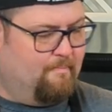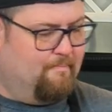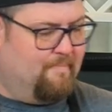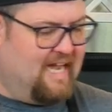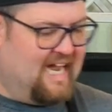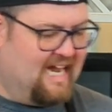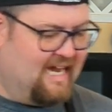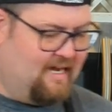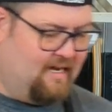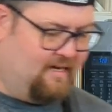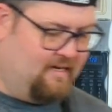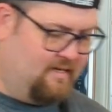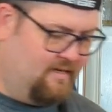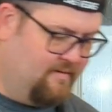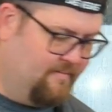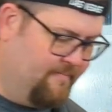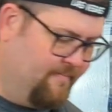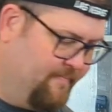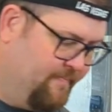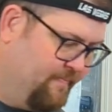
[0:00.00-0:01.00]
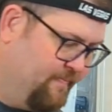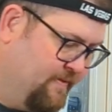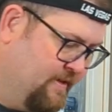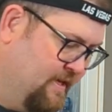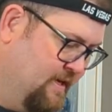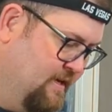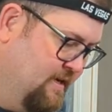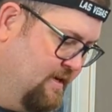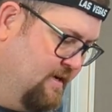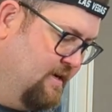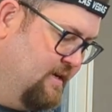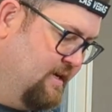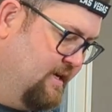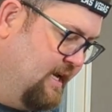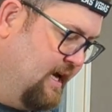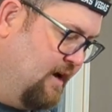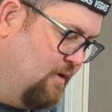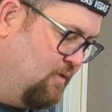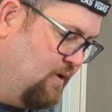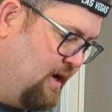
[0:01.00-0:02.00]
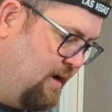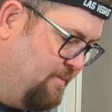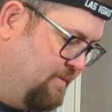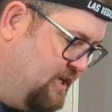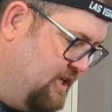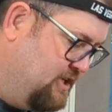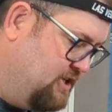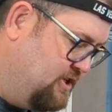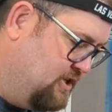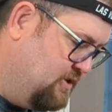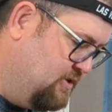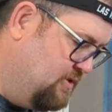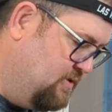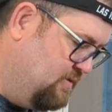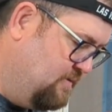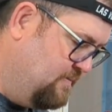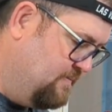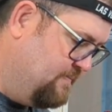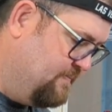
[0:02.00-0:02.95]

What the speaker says: Bang. Now what I'm gonna do